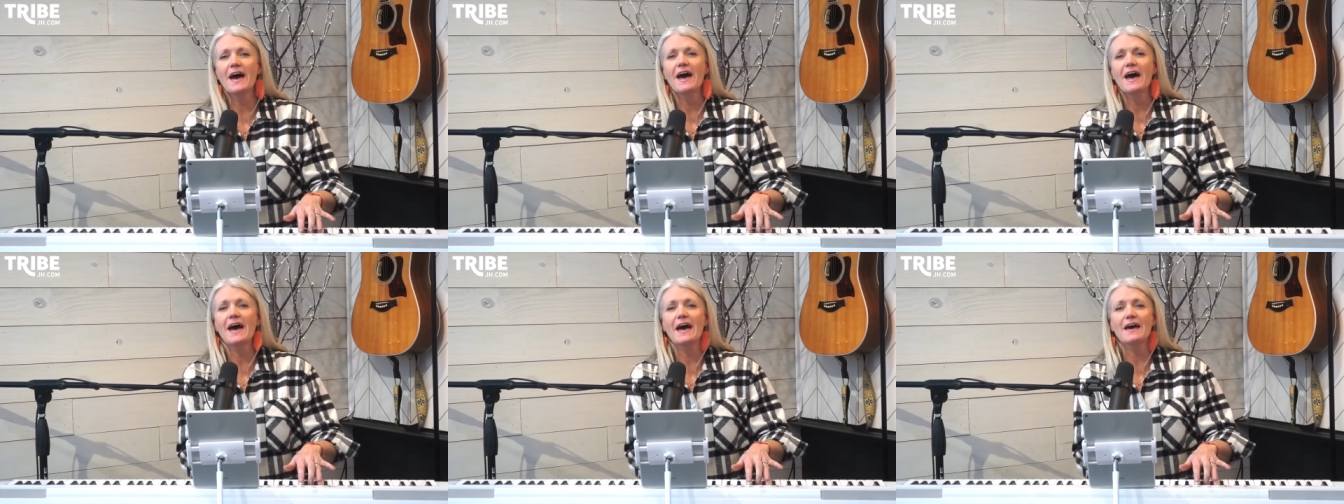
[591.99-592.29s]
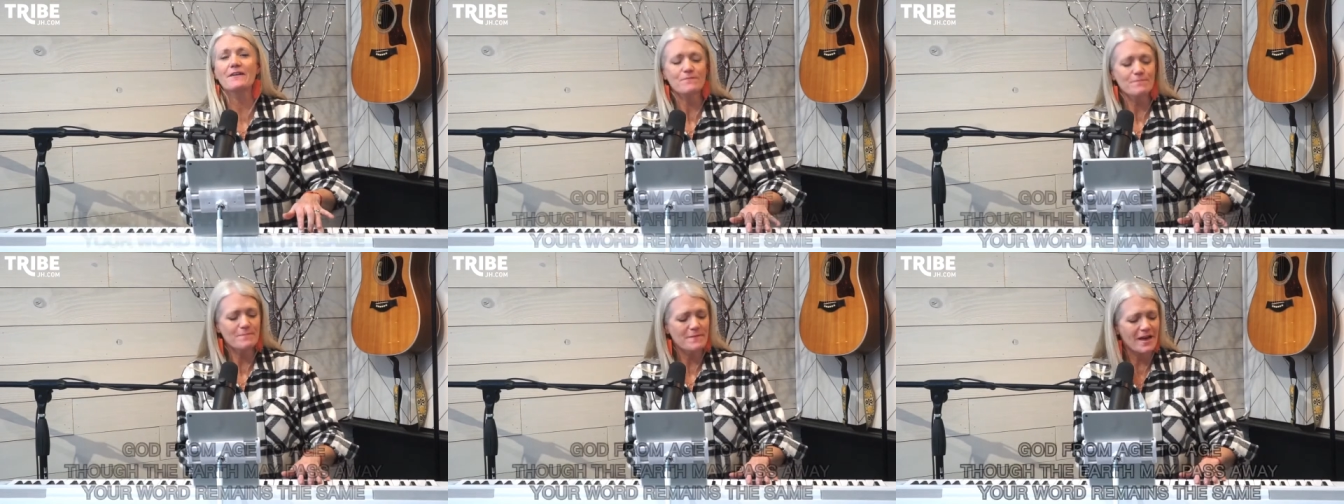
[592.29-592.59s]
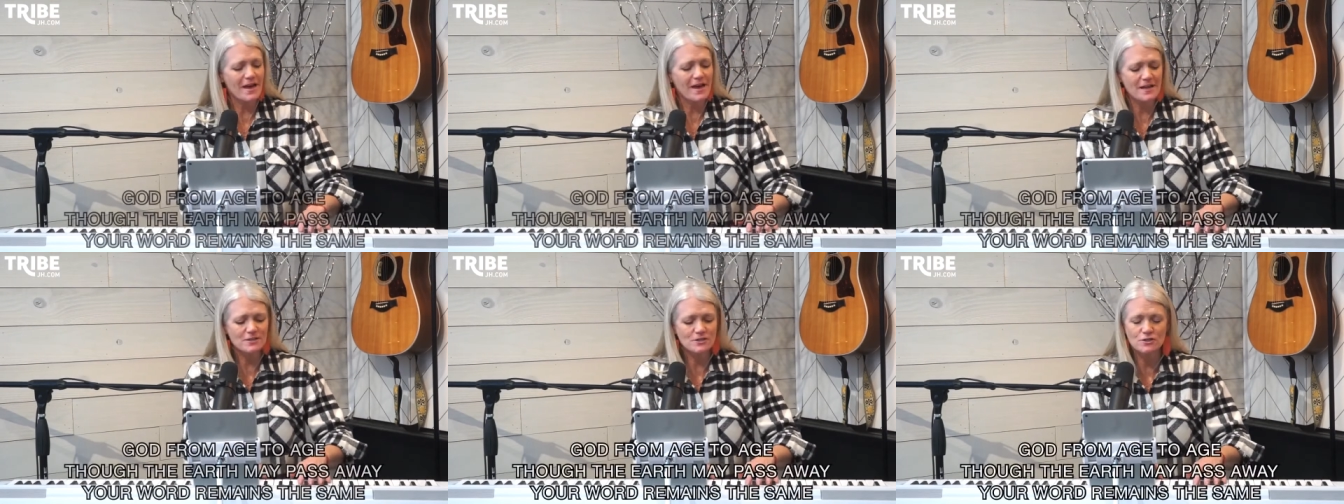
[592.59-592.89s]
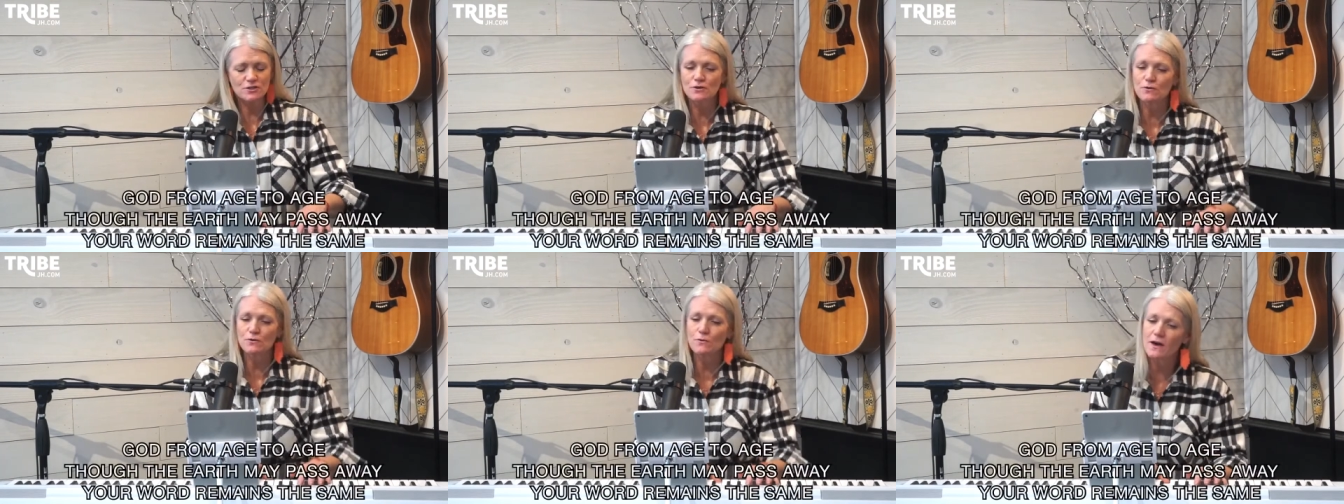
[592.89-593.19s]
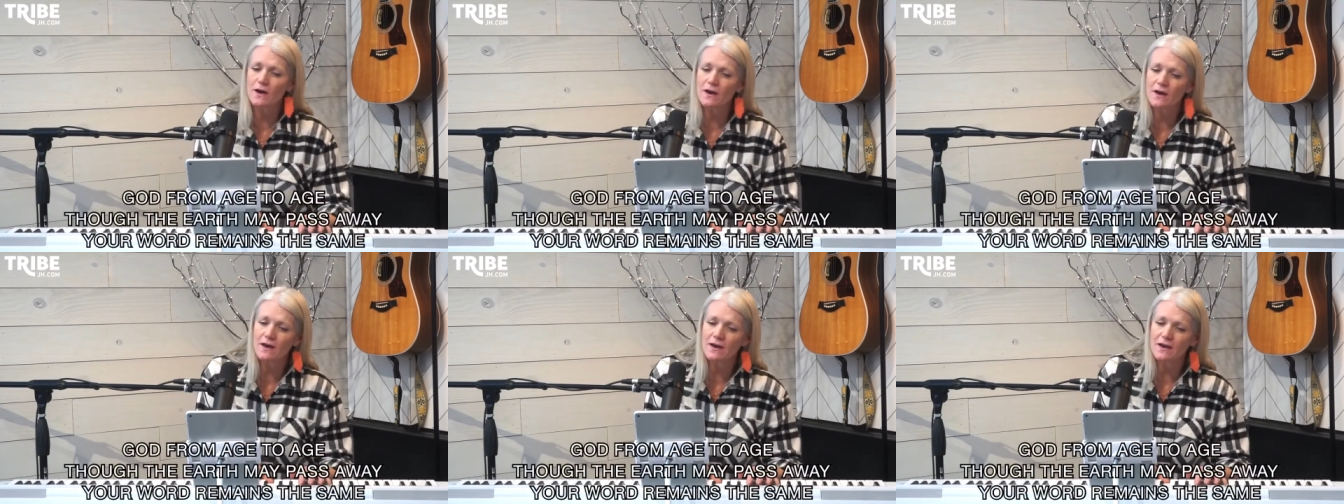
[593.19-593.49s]
God that made you
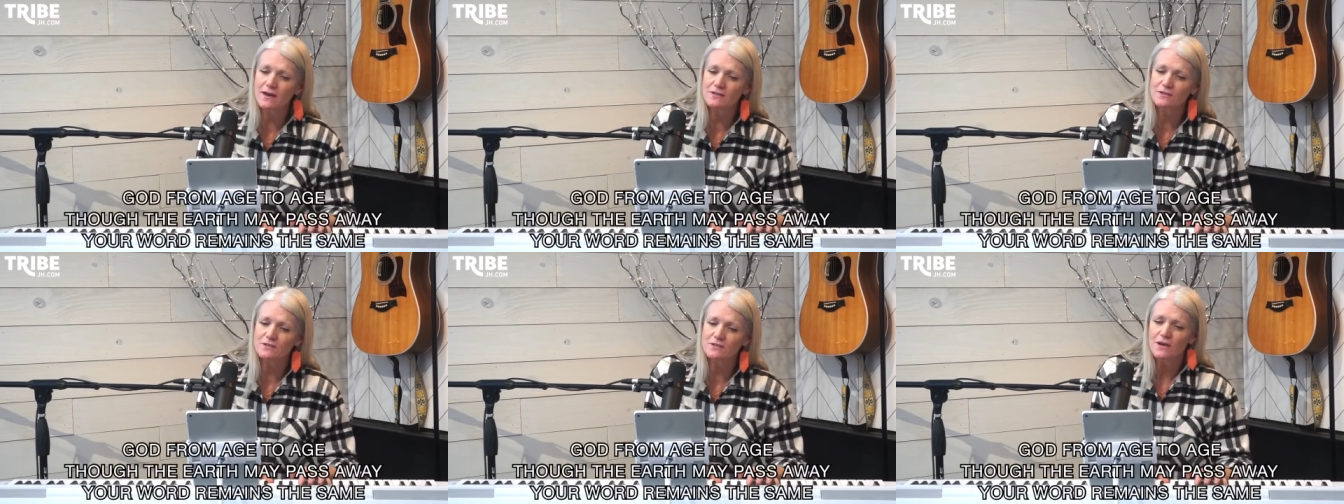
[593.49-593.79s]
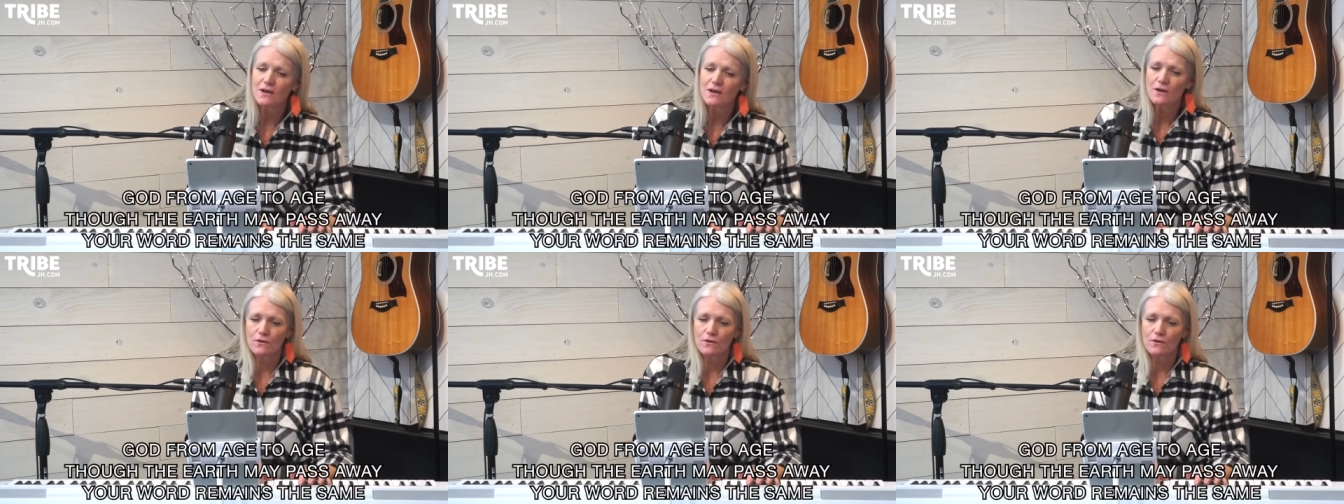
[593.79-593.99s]
age,